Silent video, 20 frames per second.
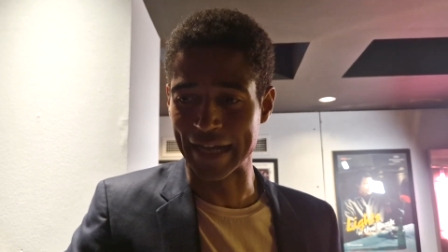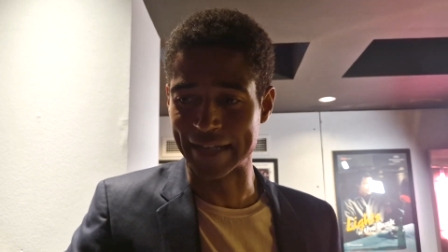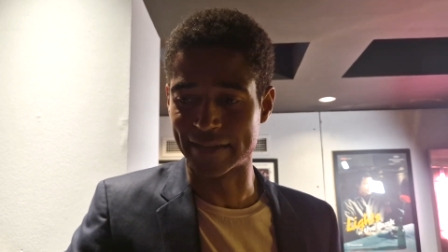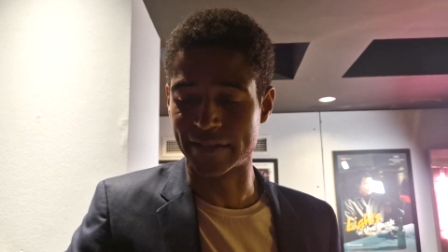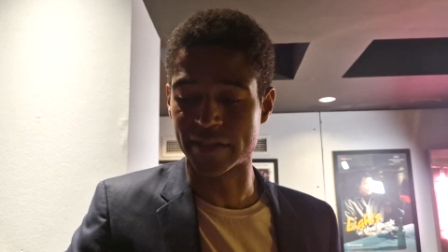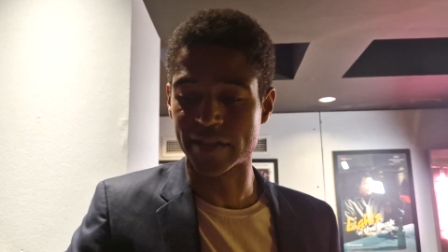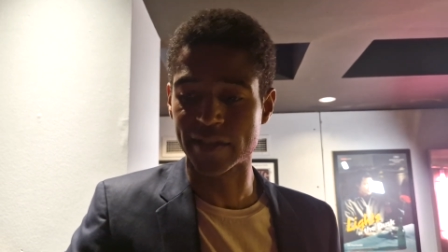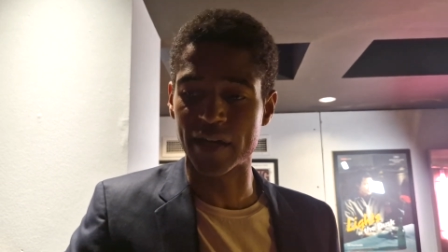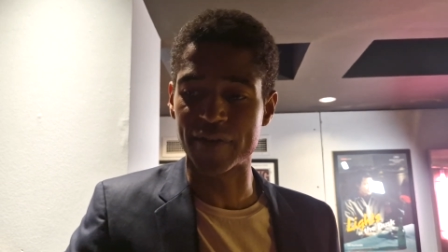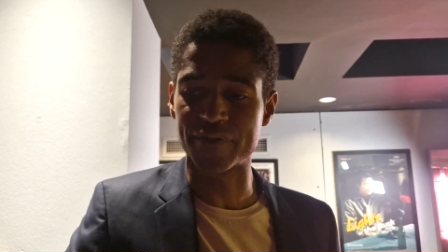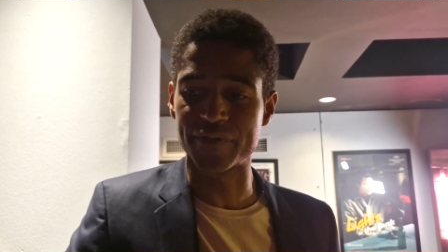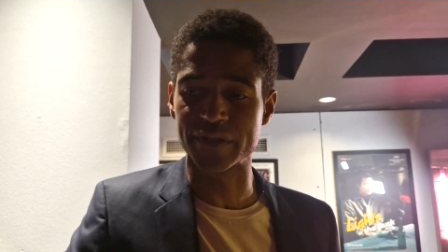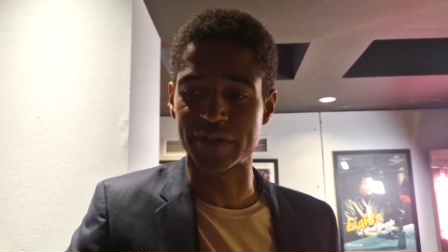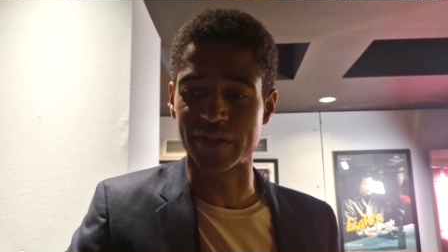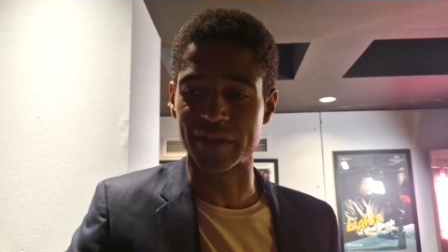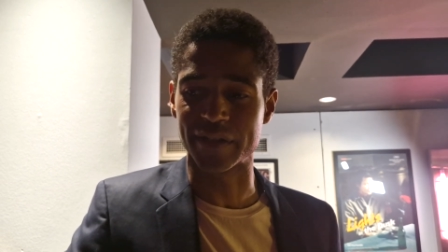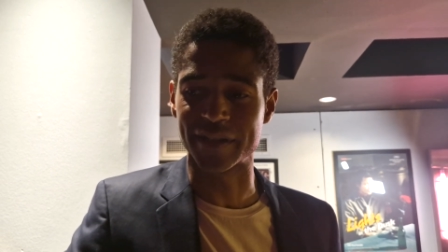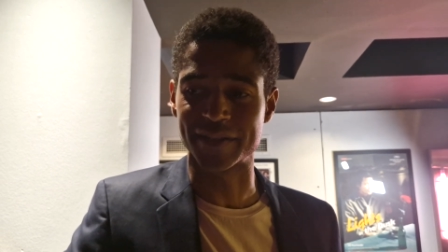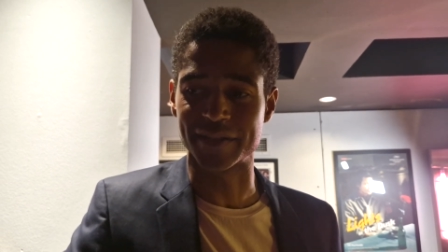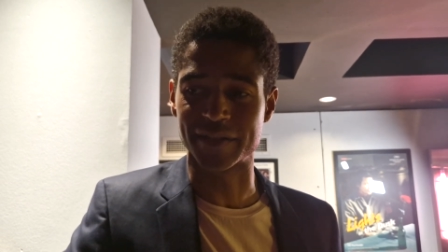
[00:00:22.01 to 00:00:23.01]
discovers
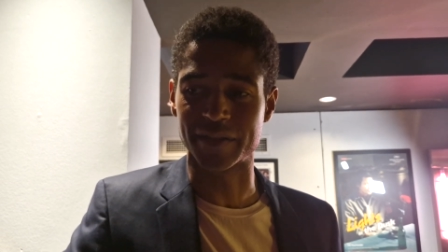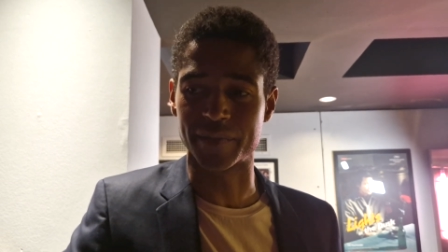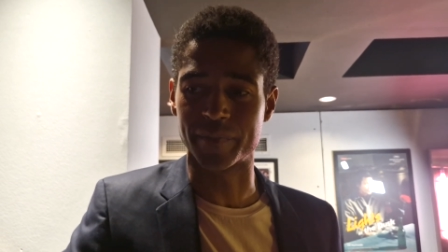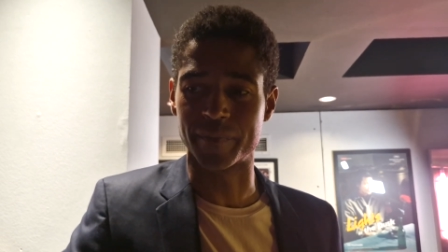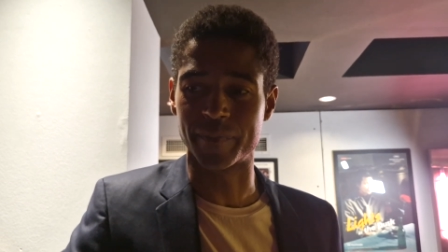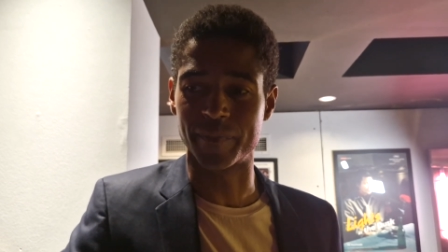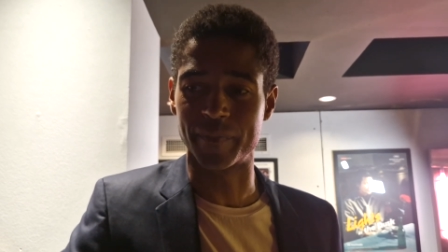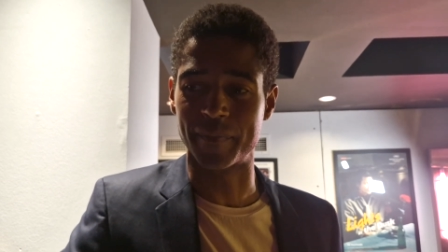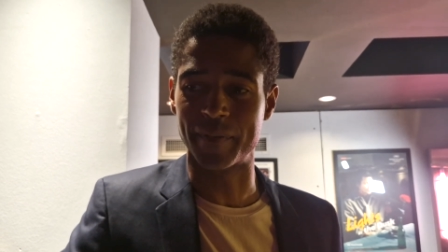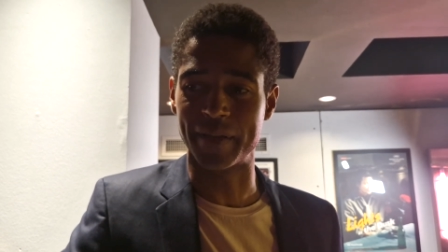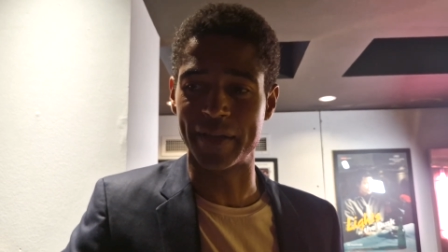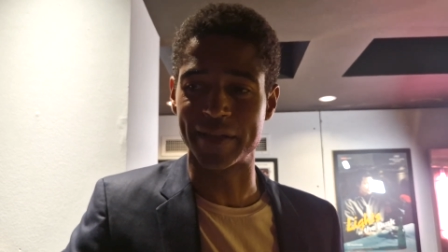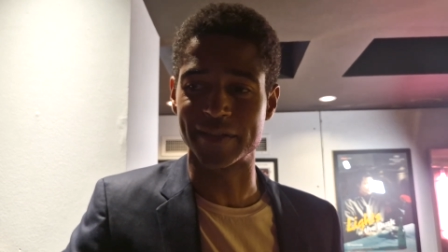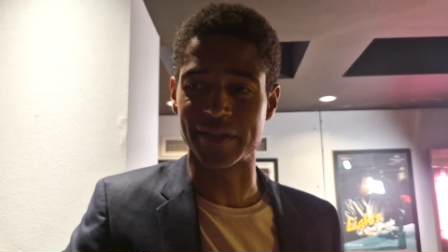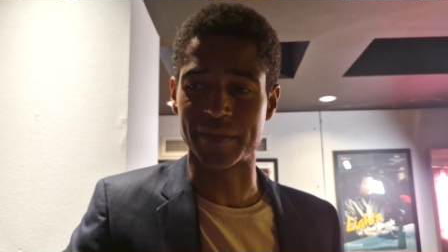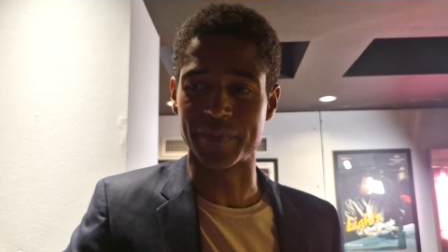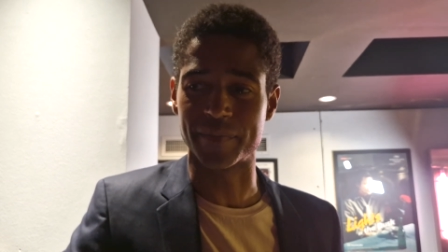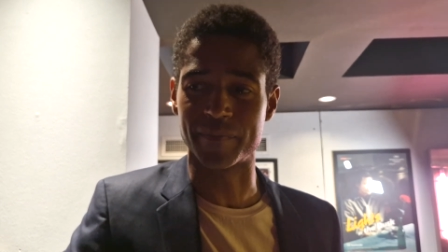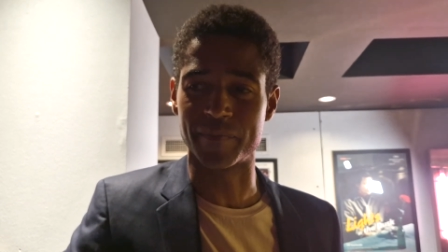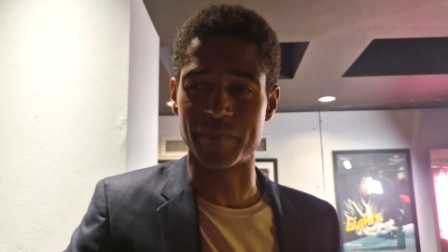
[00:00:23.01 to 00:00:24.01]
that it's
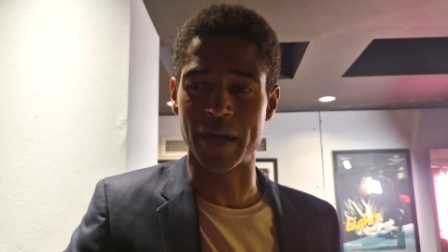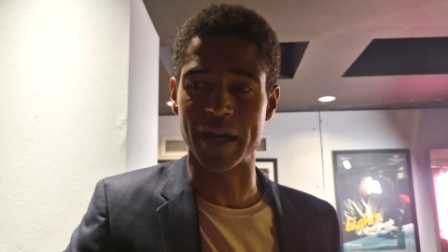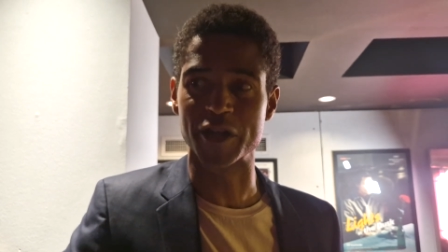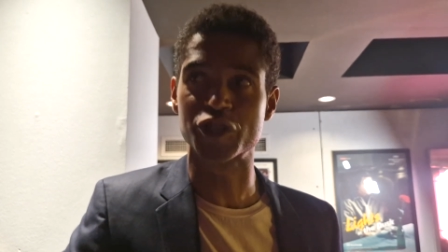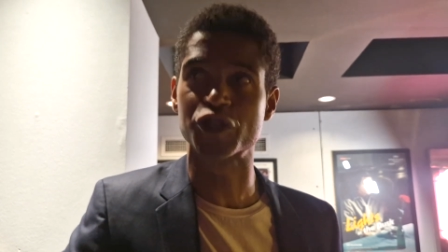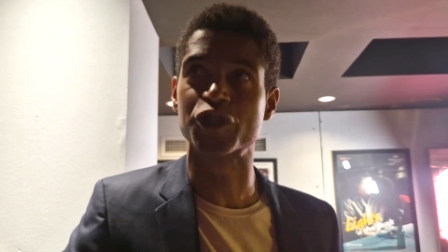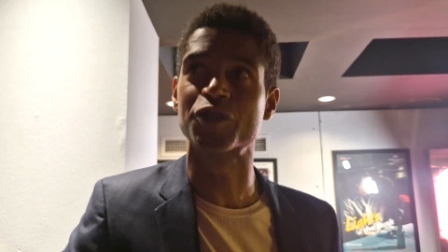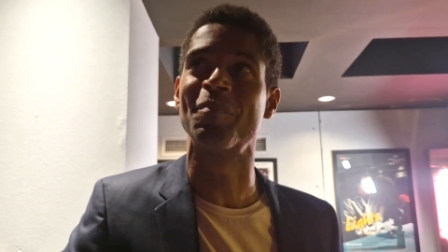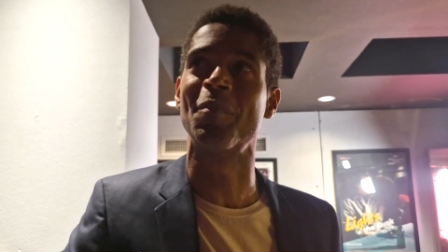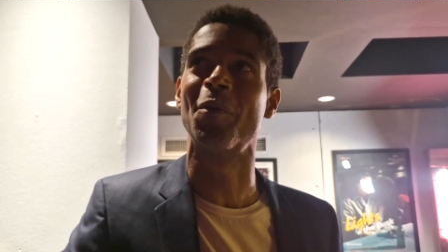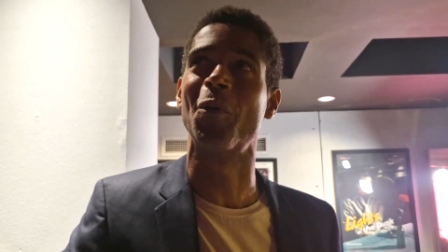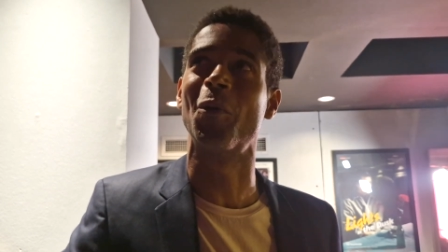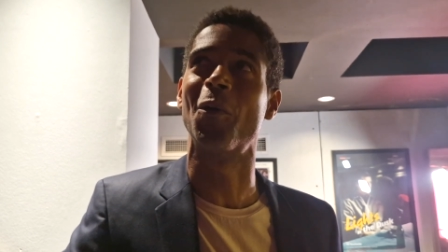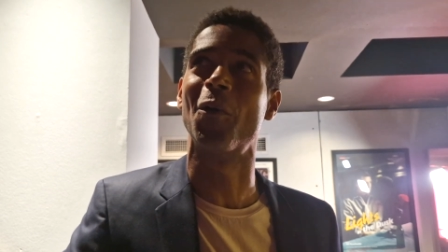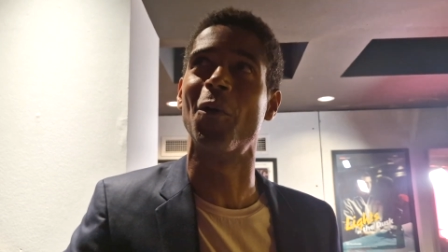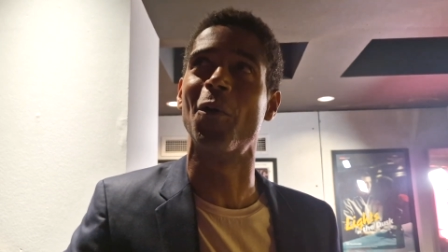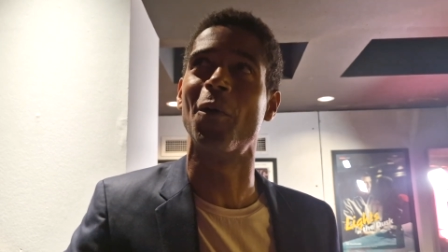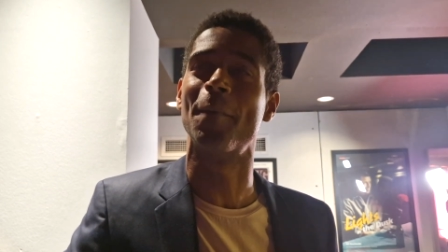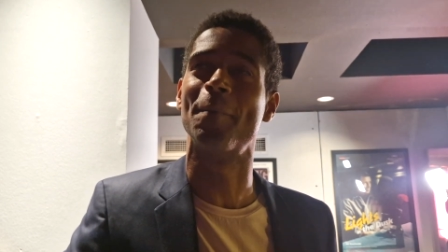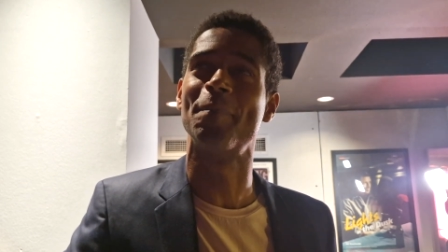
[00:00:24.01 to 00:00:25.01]
a much
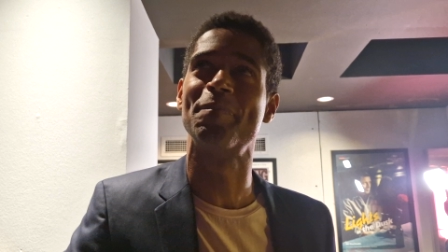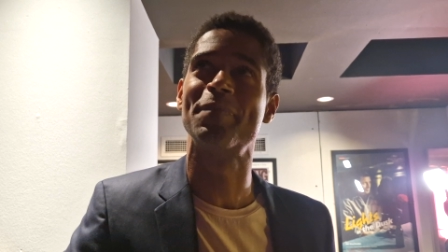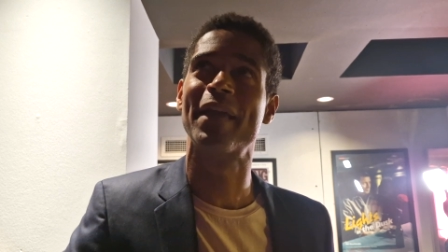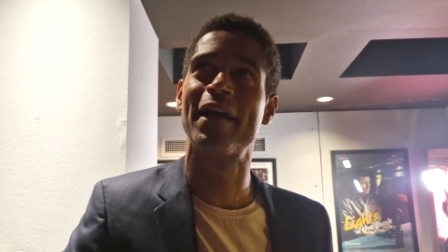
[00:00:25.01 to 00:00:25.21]
more